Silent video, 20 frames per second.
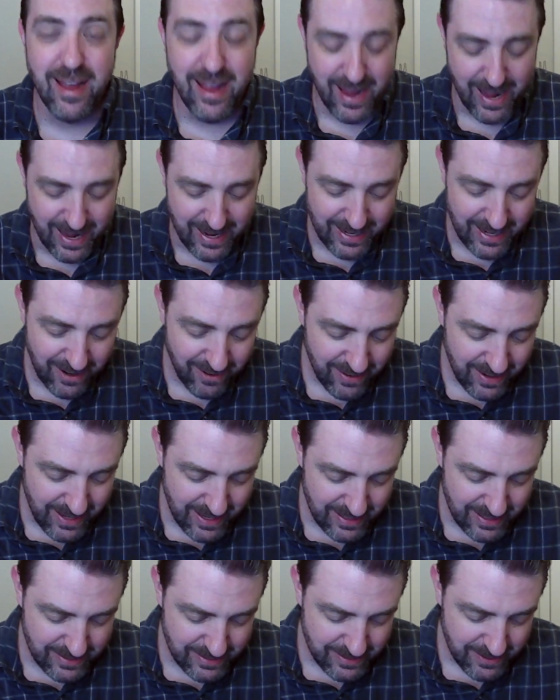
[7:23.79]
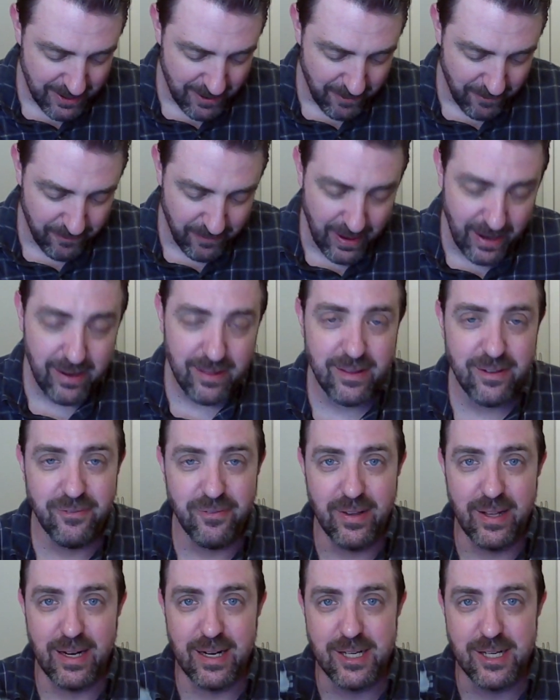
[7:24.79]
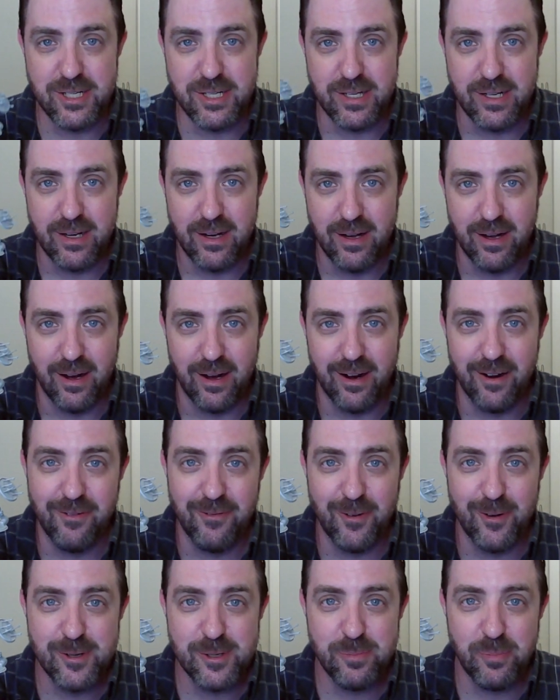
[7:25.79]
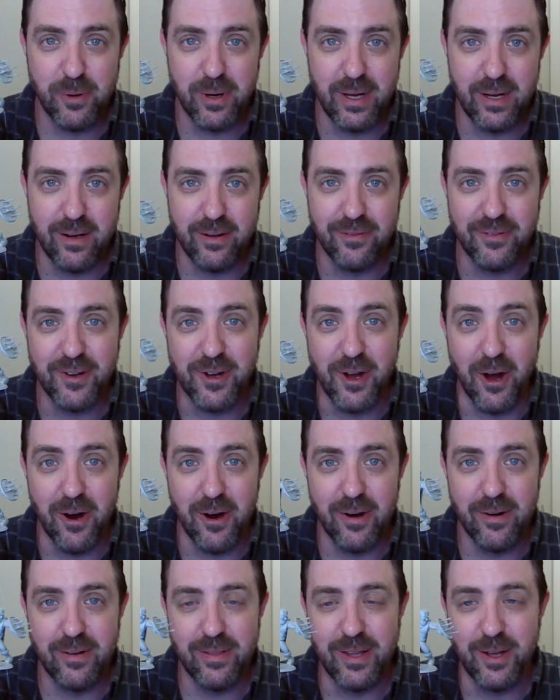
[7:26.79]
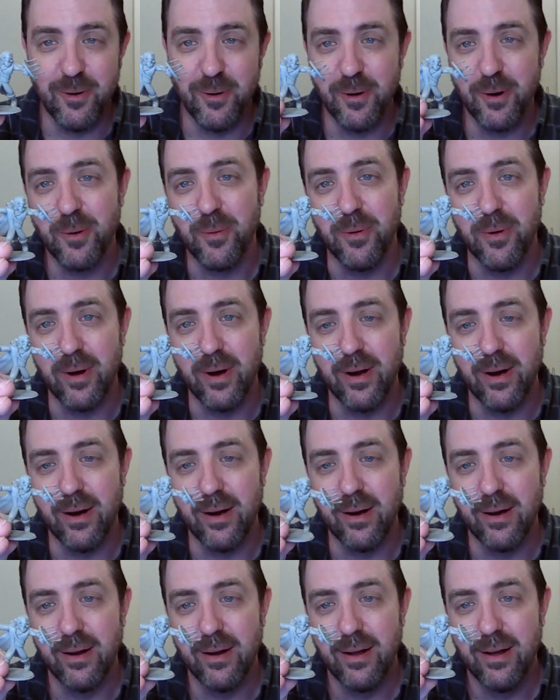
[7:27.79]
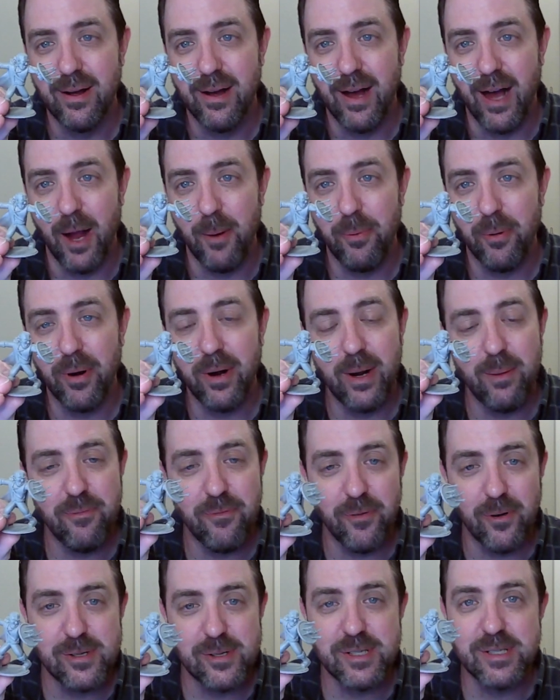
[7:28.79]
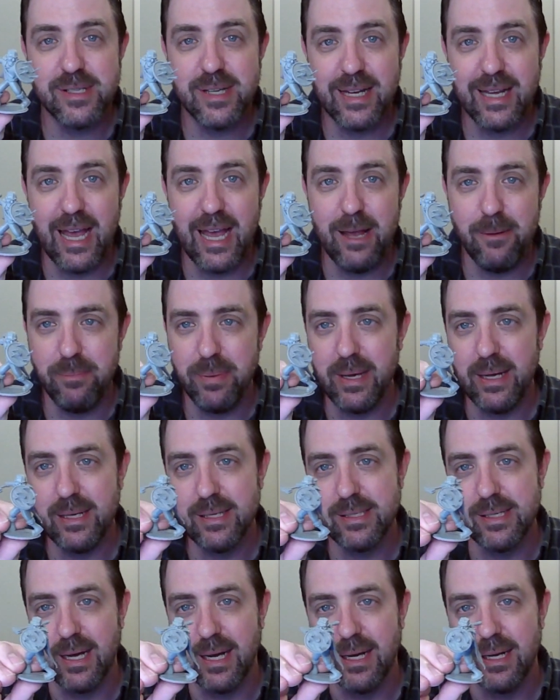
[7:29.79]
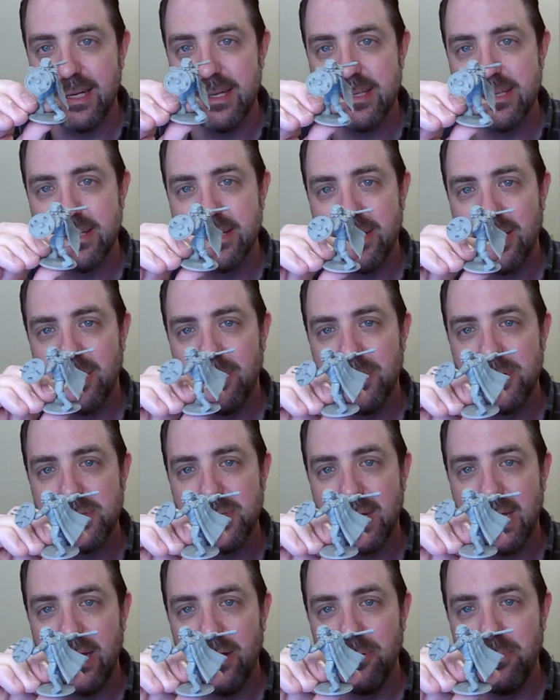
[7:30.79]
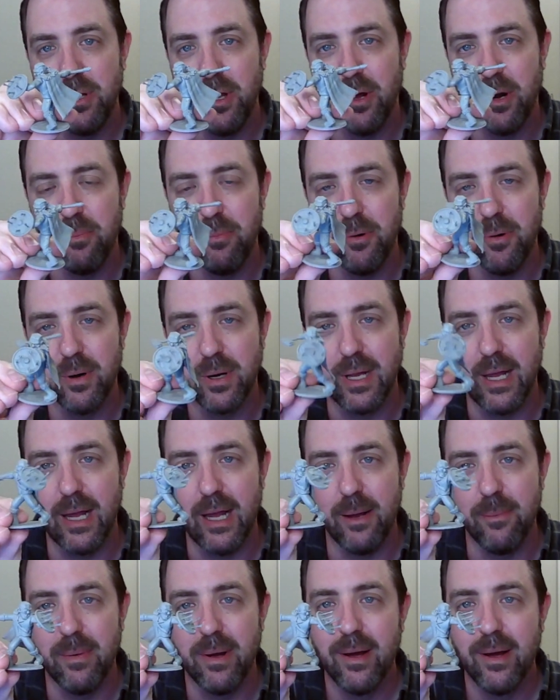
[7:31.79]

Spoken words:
And here he is, finally finished, our first print of Garn the Orc Warrior. I printed him first as a game piece size, almost like he would be on a board game.